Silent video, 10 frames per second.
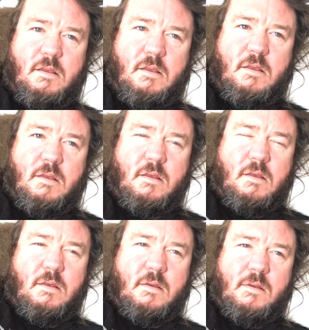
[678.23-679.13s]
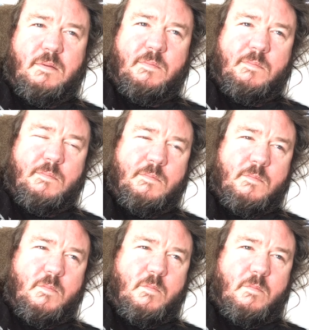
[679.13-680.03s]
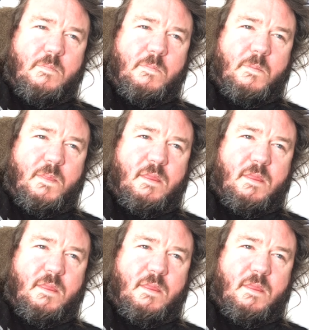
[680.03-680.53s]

[no speech]